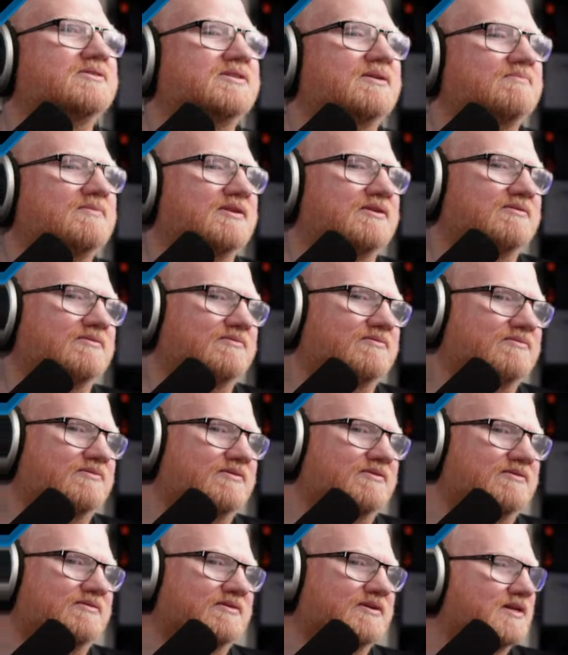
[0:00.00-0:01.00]
there's
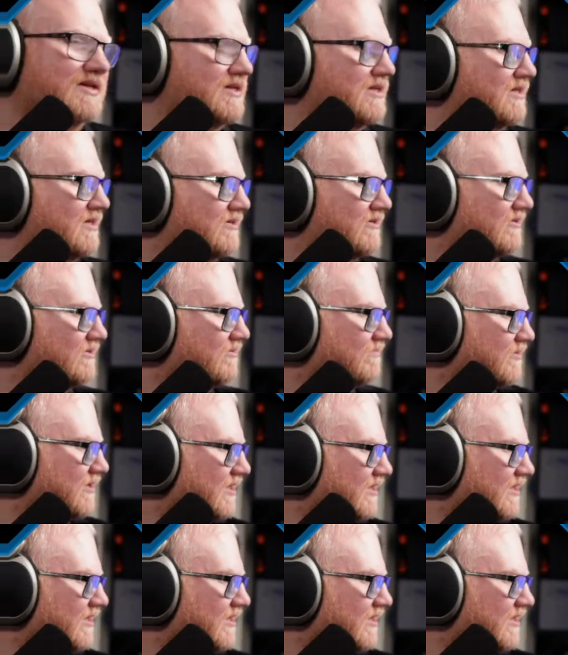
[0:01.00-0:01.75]
something wrong here,